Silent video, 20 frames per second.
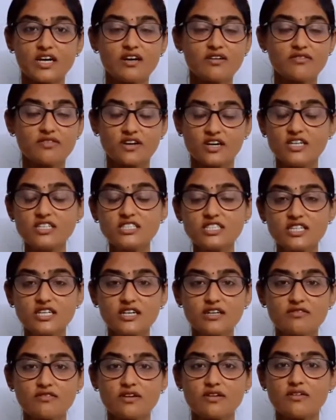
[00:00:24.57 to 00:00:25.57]
First,
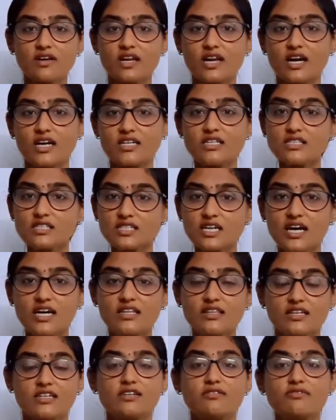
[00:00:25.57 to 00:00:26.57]
we will
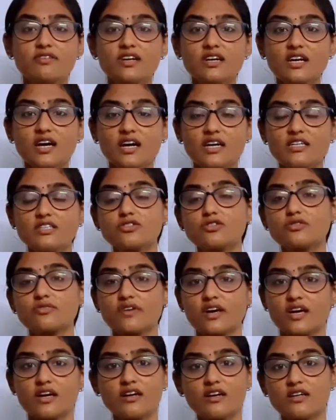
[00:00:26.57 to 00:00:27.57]
understand the different kinds of
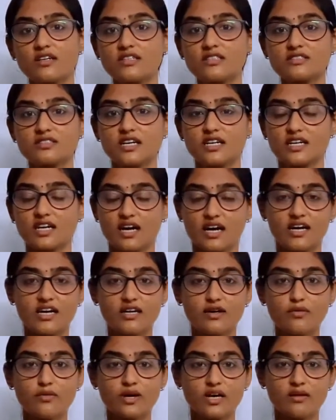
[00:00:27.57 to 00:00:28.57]
errors that
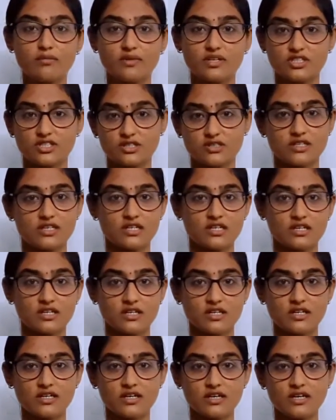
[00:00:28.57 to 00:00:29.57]
occur while measuring.
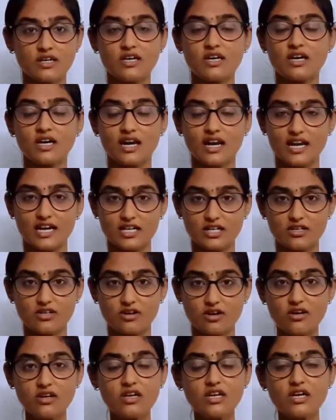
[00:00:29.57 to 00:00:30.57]
Later
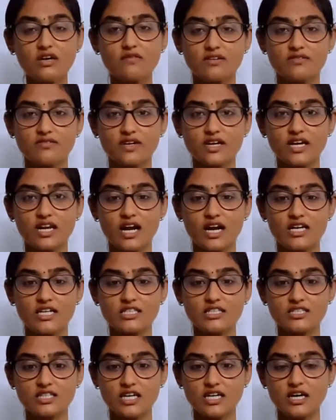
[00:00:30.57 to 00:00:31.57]
on, we will
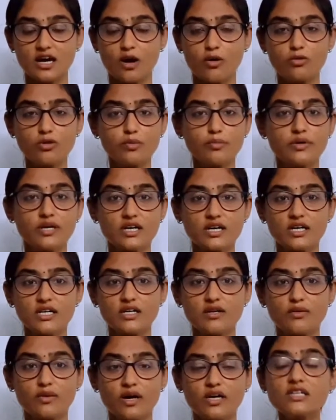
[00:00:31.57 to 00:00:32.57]
understand how to pick a
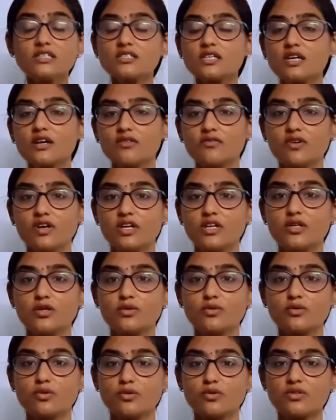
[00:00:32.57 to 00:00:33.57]
device when
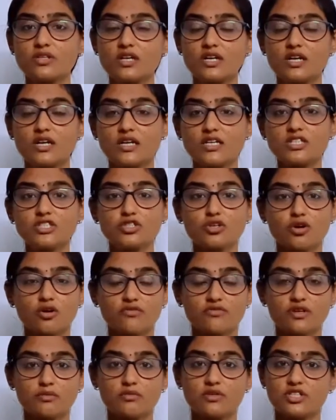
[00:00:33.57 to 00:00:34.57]
you know the range
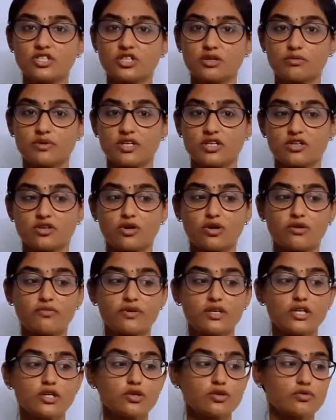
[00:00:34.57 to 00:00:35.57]
of the measurement, or
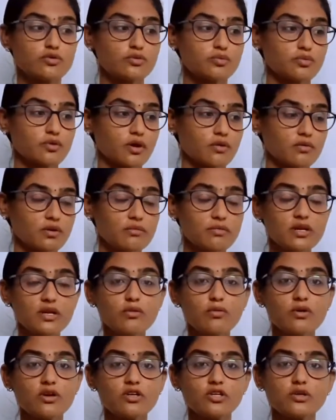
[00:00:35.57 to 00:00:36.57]
when you probably
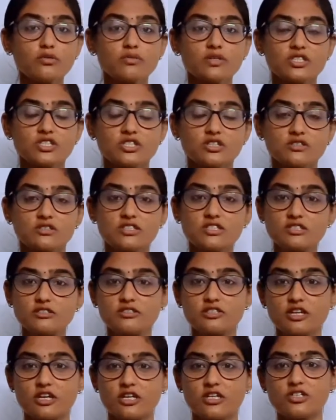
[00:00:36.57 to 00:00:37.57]
want to measure
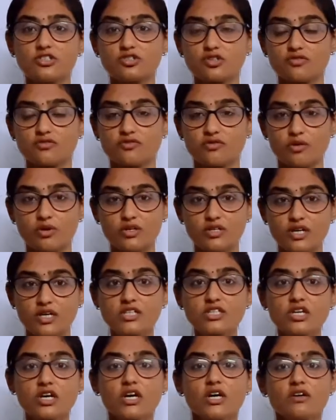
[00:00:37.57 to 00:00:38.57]
this range of
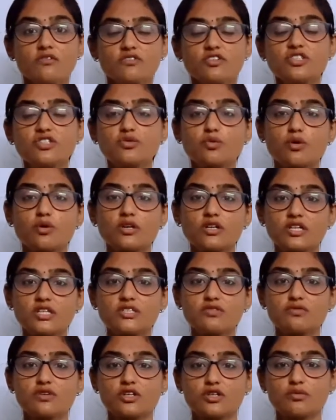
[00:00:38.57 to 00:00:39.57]
voltage, which
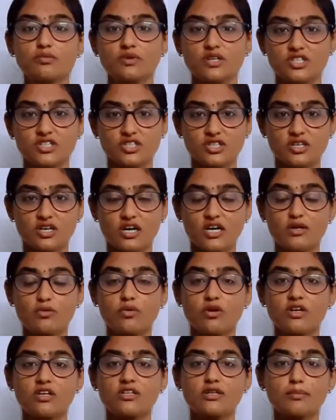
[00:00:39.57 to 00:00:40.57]
voltage will you measure and
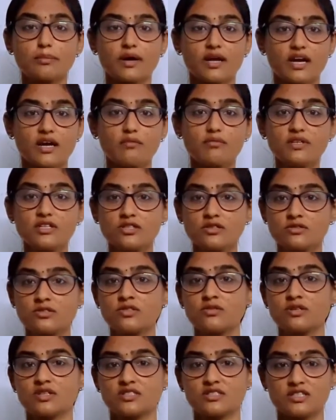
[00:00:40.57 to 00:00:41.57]
what are the parameters
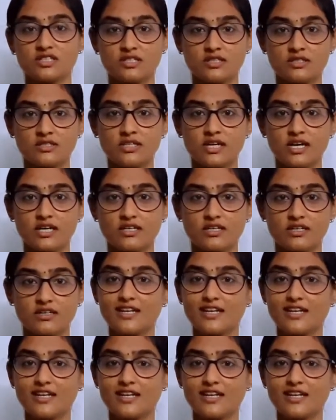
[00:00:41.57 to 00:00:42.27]
to consider that.